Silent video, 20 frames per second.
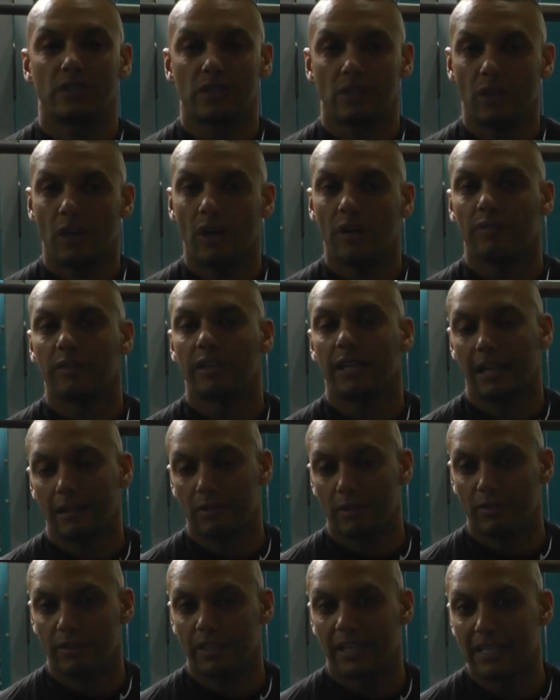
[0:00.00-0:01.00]
that's a lot of a
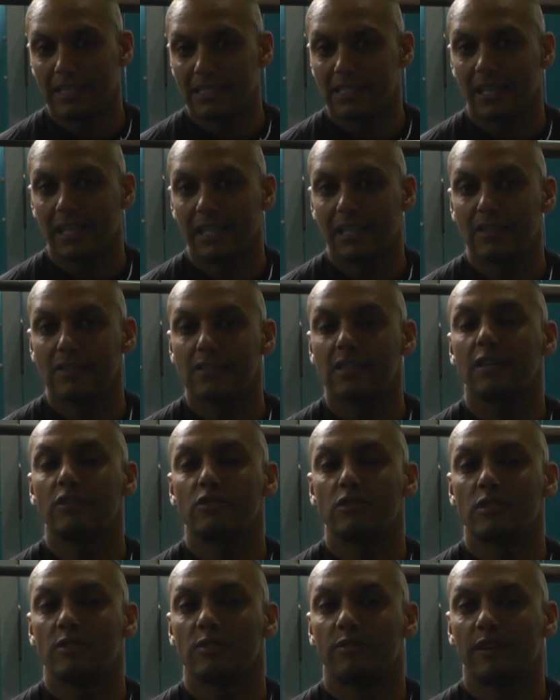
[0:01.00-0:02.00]
calorific intake and
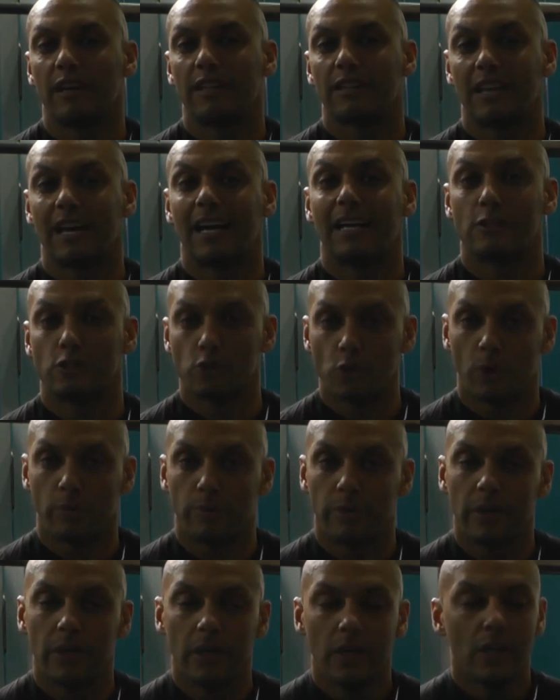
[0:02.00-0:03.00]
saturated fat that adds
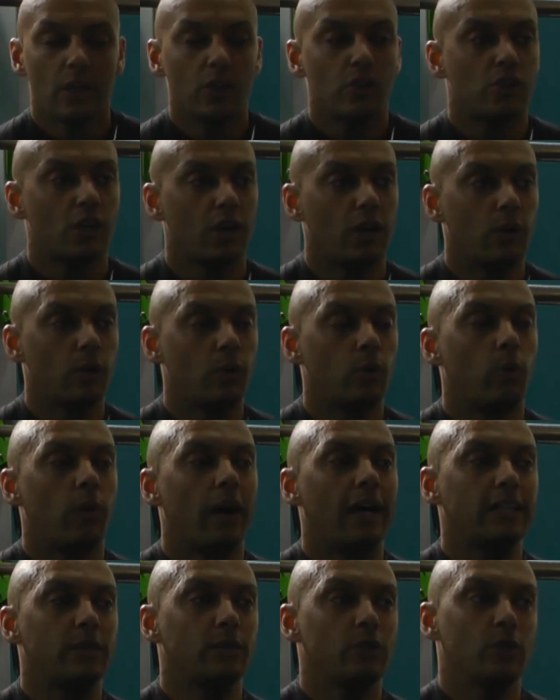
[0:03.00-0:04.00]
up. So
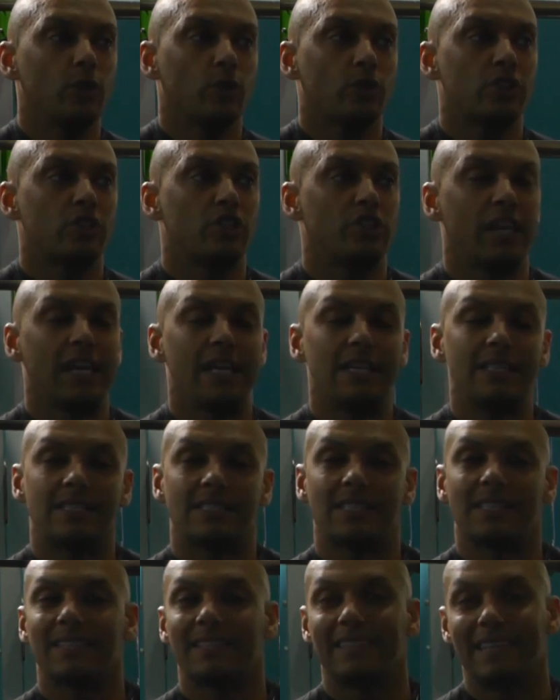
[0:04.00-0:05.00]
why don't we look to
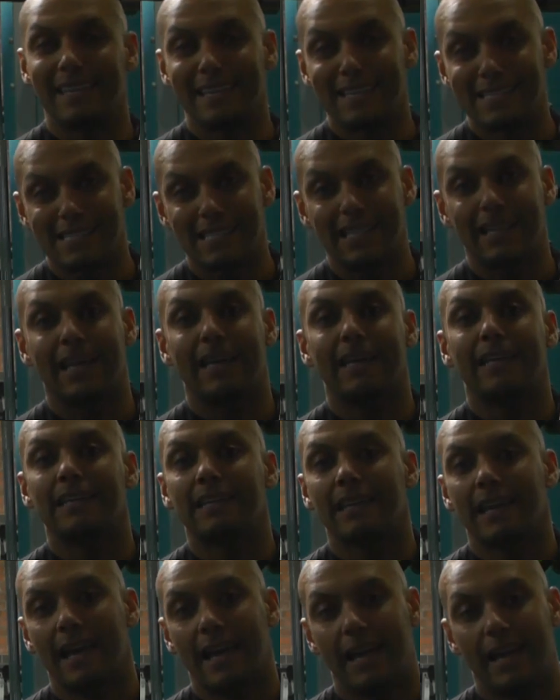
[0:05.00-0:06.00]
change to things
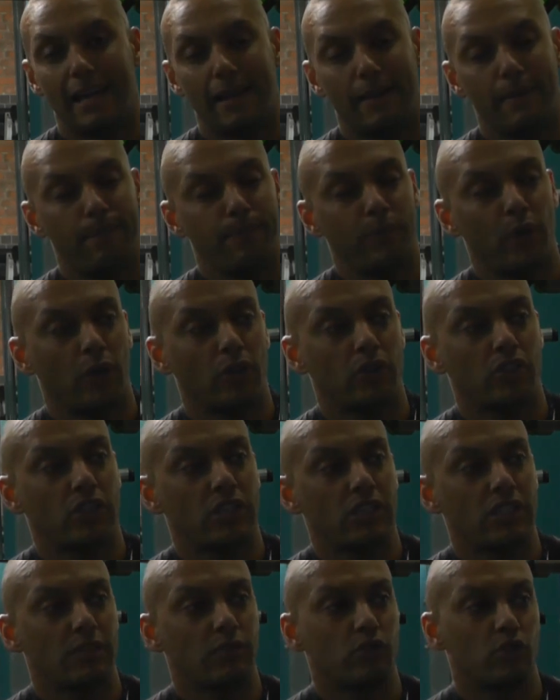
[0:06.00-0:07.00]
like
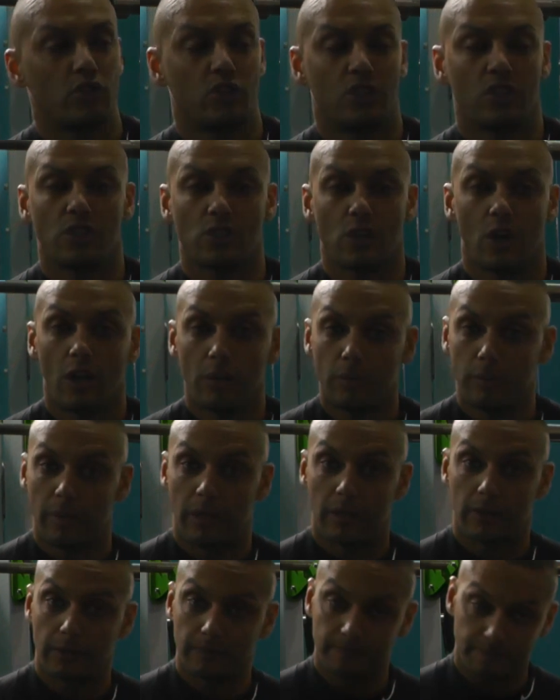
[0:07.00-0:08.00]
alternatives such as almond
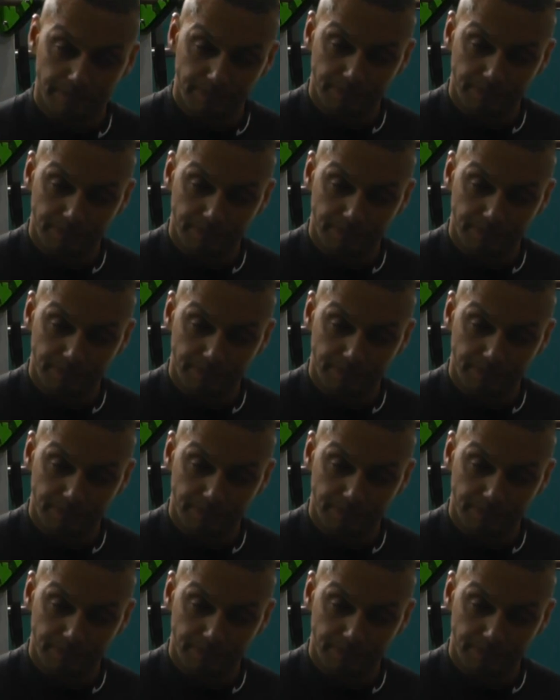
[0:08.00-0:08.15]
milk?